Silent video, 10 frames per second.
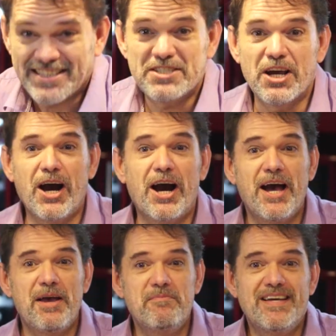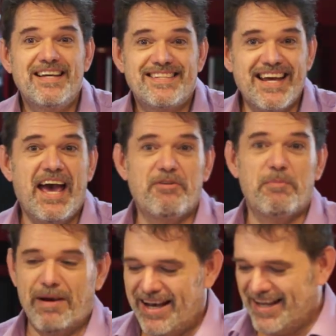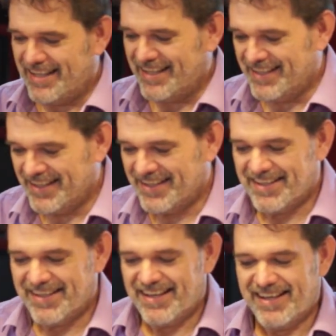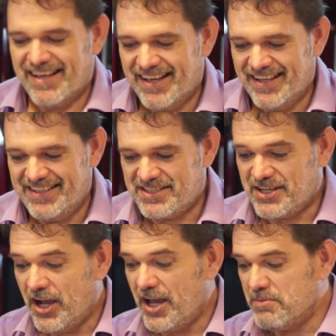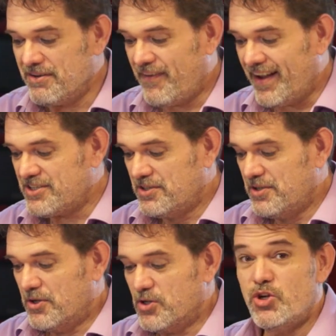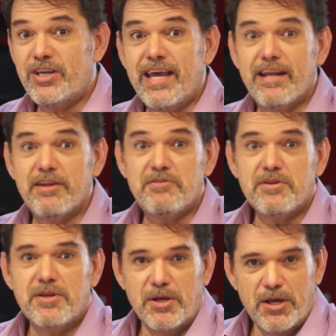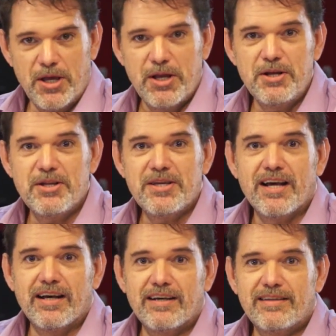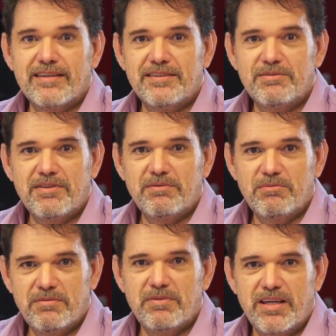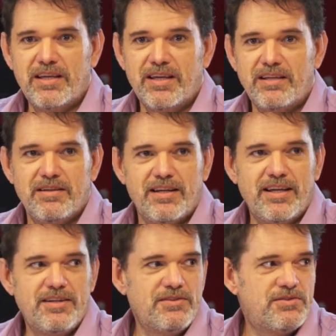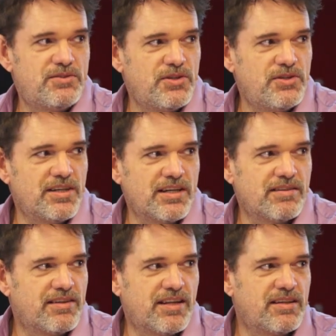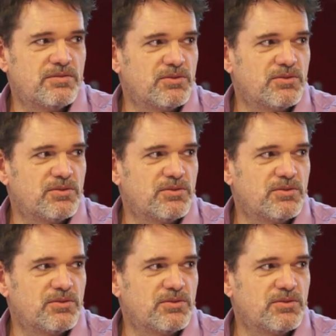time to have a party. It's time, in fact, to get it India. India. That was